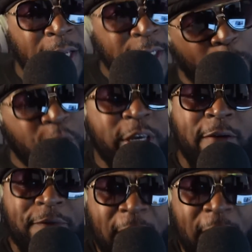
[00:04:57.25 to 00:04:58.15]
So when you hear
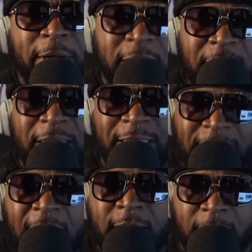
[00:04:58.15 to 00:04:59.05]
Farrakhan
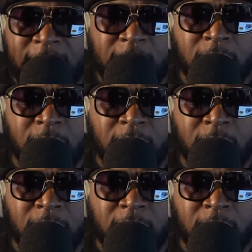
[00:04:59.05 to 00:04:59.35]
say this,